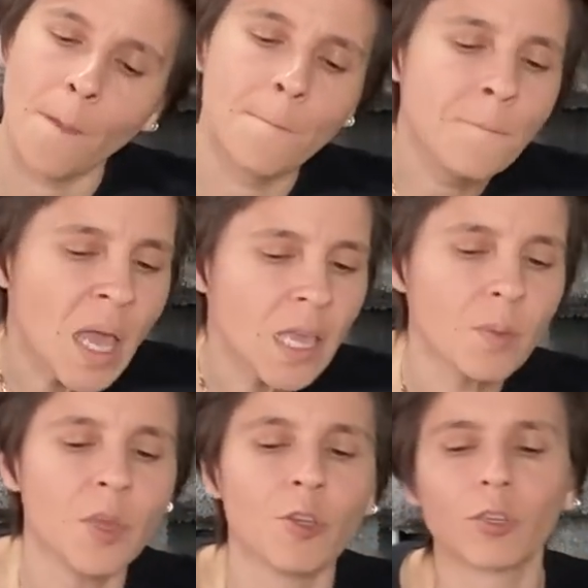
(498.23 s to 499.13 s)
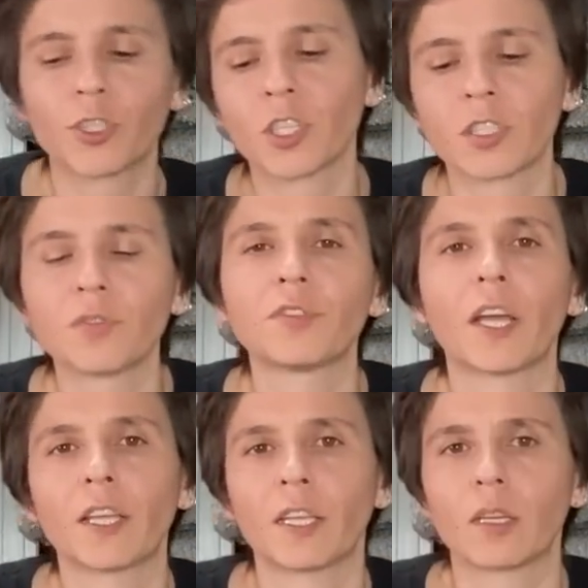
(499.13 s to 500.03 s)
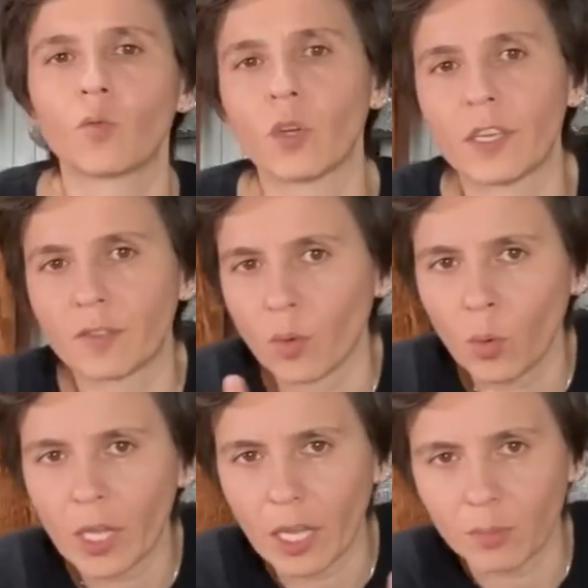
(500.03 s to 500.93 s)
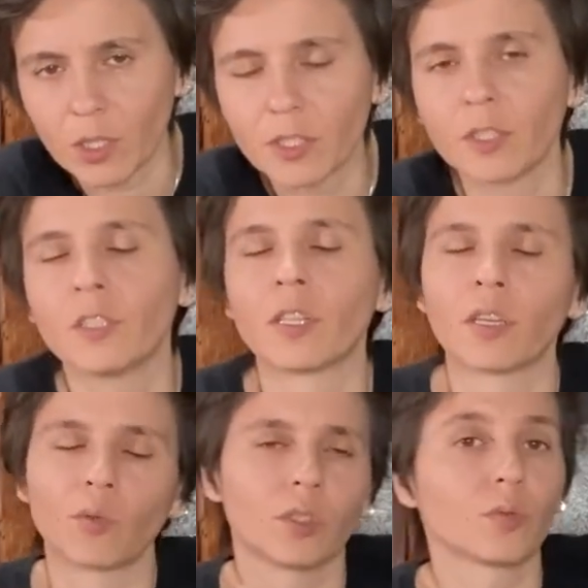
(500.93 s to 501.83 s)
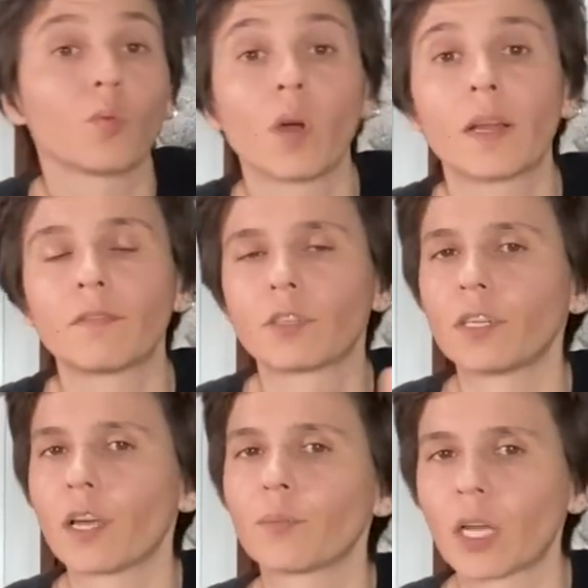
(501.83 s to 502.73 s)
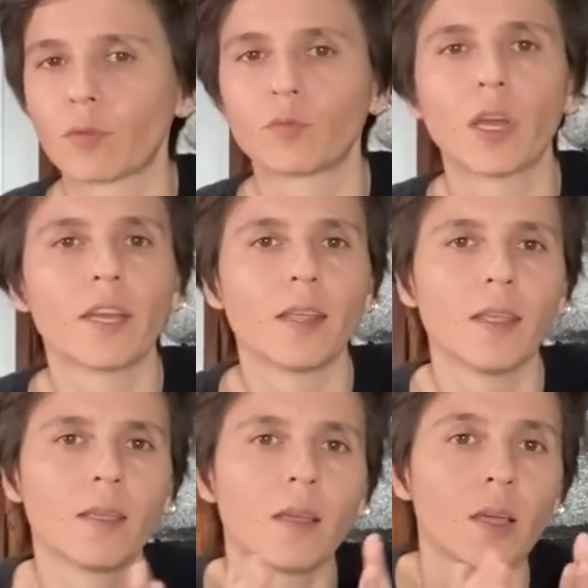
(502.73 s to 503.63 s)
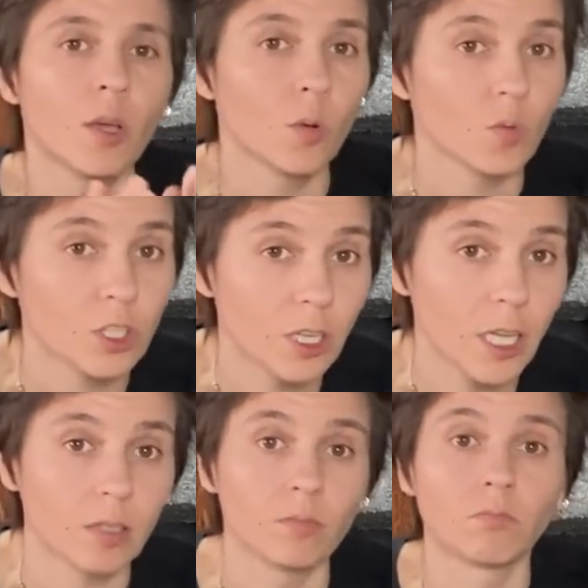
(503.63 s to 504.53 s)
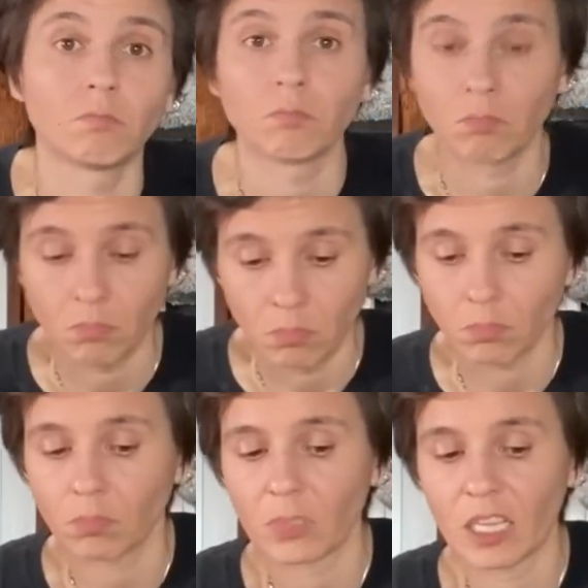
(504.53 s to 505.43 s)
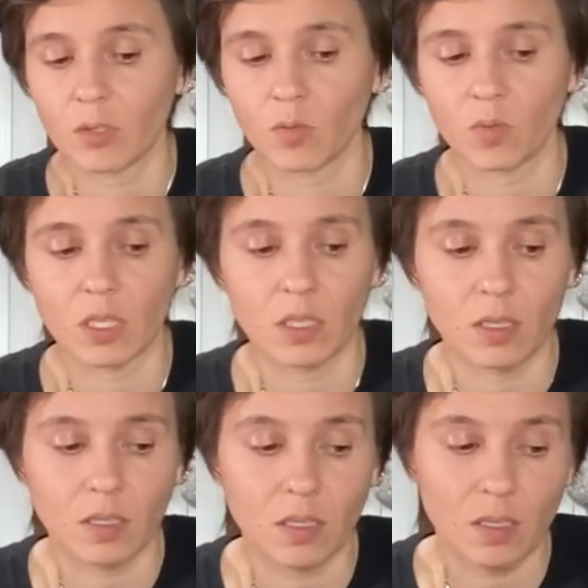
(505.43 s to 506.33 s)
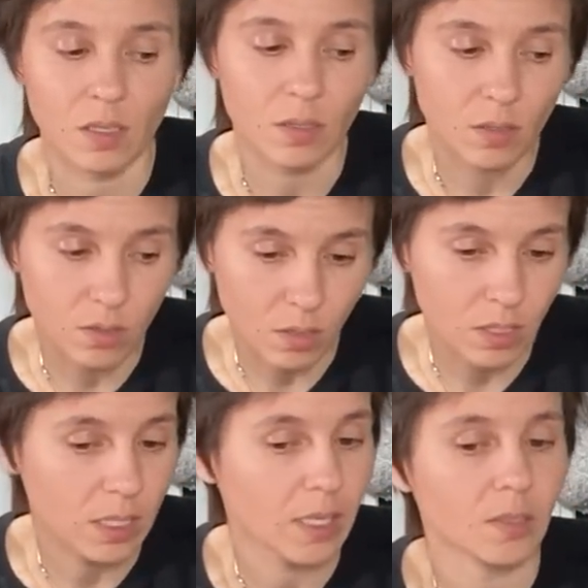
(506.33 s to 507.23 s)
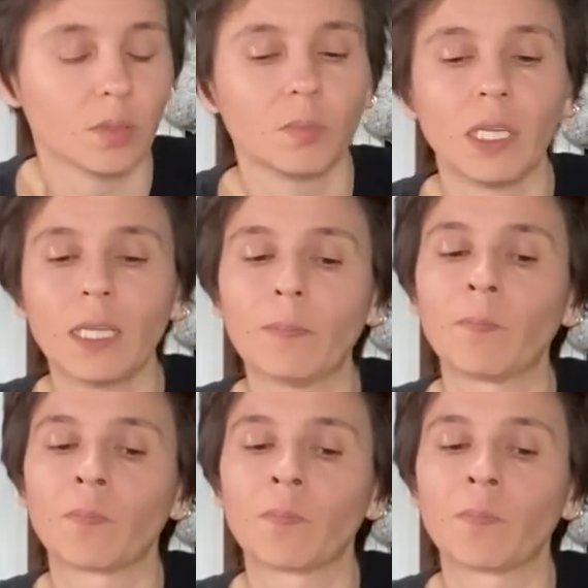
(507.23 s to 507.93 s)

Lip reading: Maybe you're justifying it with, okay, I'm still dealing with whatever and I'm not ready, which again, that's what it looks like to me.